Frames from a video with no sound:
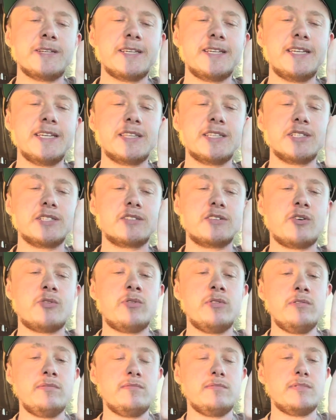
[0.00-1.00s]
get this
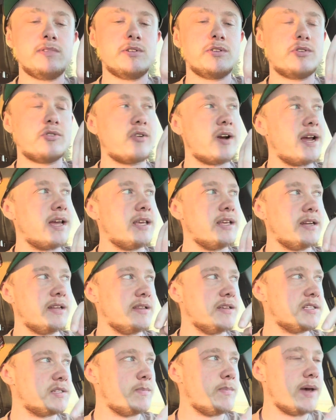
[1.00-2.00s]
going. Crack into
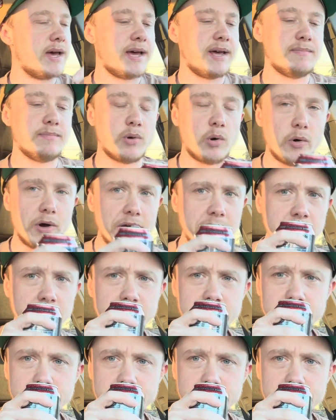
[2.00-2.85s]
this bad boy.